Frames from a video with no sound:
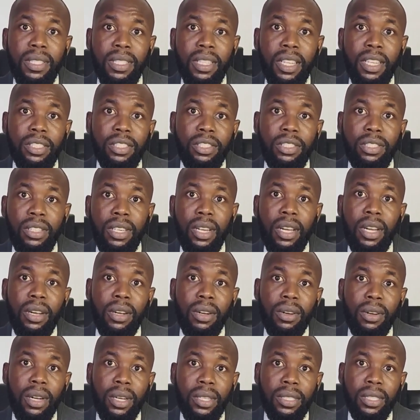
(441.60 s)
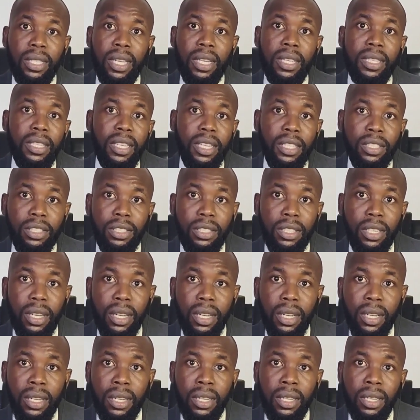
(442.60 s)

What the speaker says: in Nigeria or outside Nigeria.